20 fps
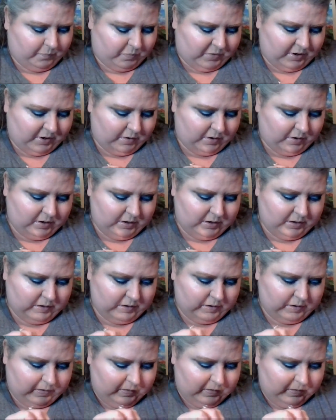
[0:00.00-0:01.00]
There
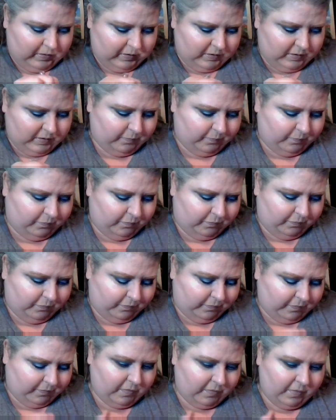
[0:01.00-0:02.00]
is
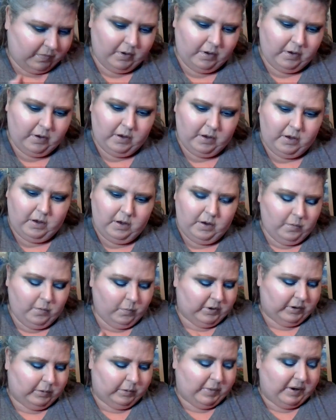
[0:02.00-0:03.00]

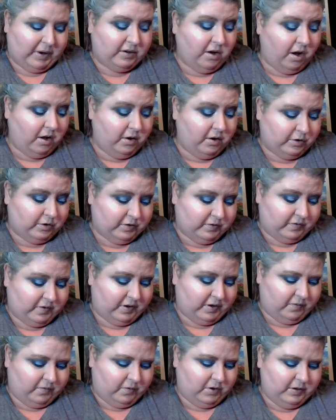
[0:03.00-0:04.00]
one of my daughter's
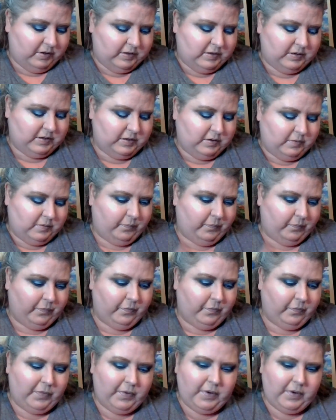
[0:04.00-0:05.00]
favorites.
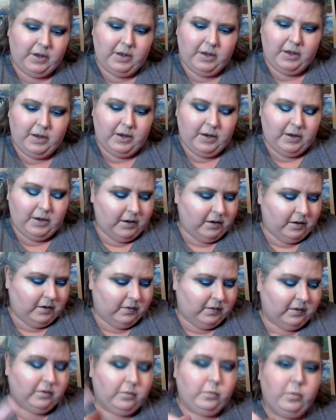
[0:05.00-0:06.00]

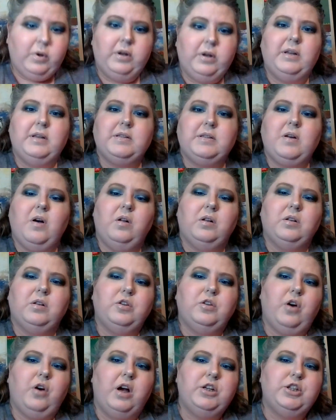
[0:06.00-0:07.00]
This one is called
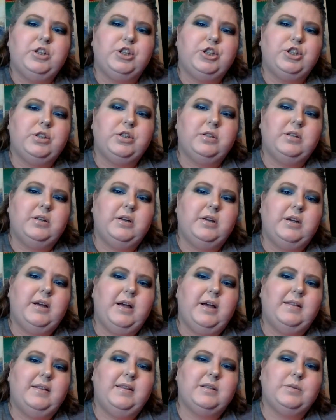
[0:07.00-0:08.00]
Crush,
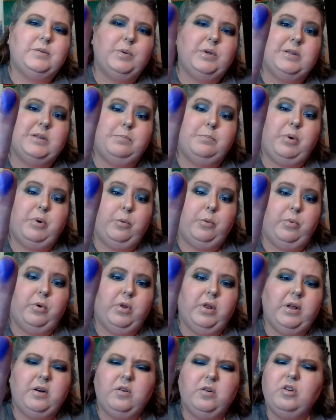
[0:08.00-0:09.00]
and this one is
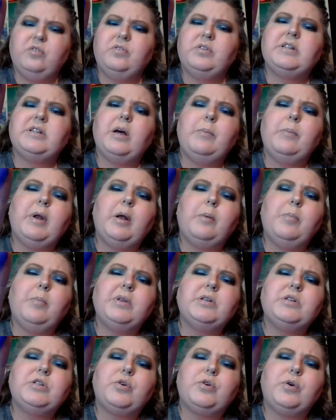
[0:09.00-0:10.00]
purple. I don't know if it's coming up on
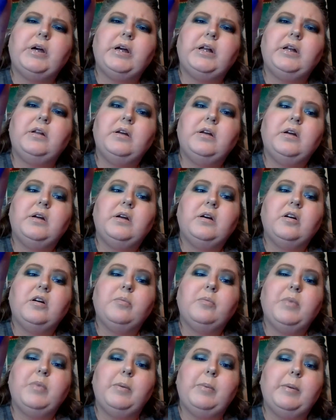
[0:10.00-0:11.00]
the screen, or
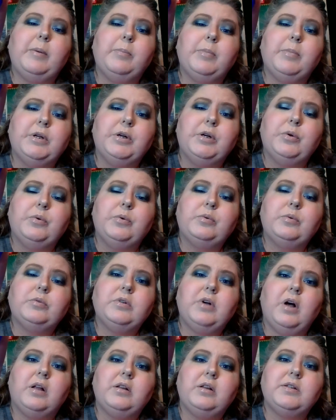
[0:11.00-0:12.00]
maybe blue
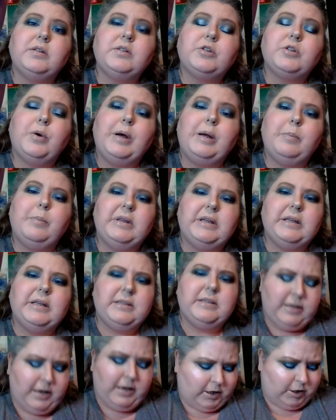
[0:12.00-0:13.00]
on the screen, but this
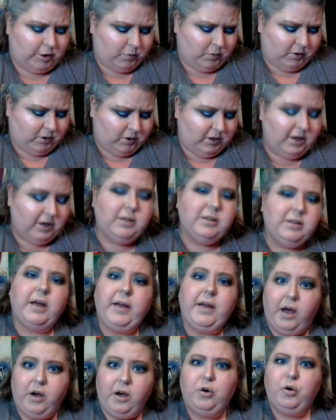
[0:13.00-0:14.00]
is actual,
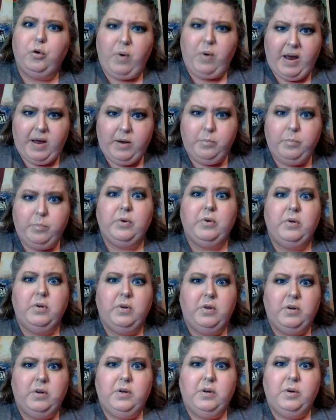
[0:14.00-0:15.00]
like a grape
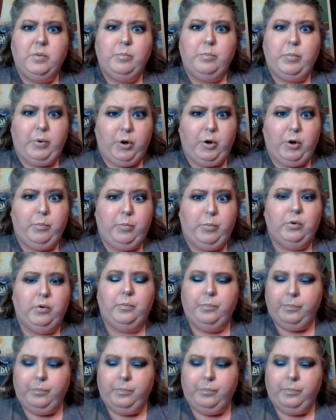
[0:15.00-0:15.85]
purple.